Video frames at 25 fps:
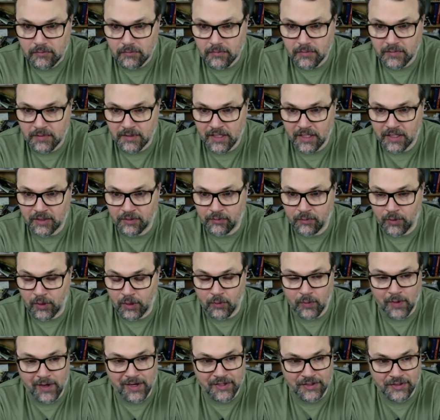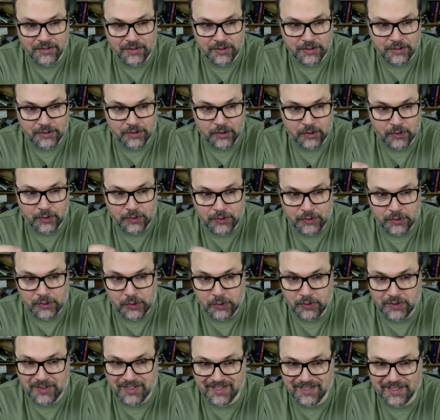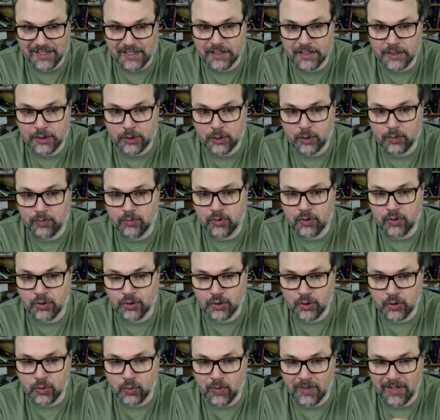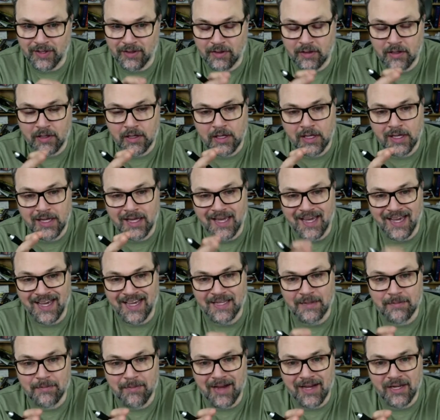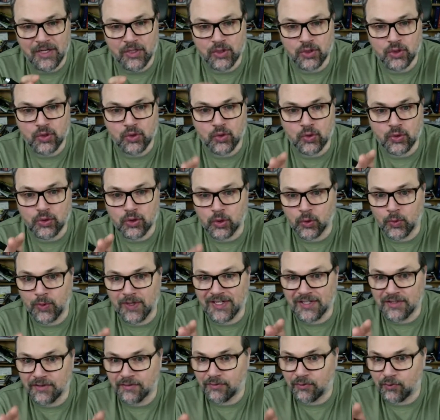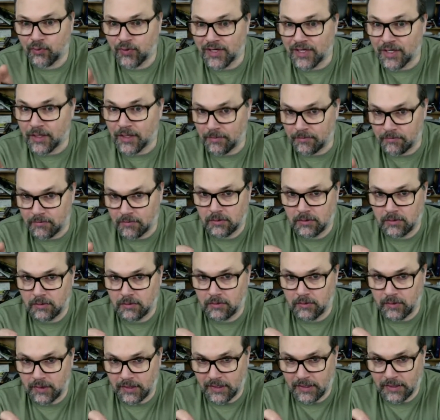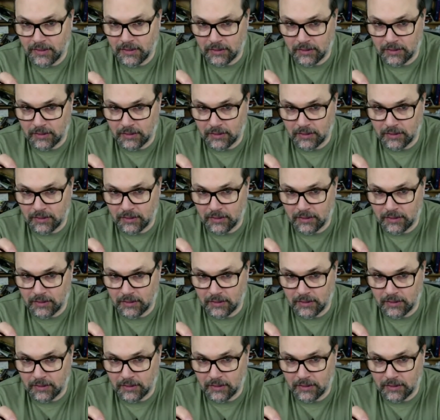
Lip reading: That requires us to use students' t-distribution with n minus 2 degrees of freedom, right?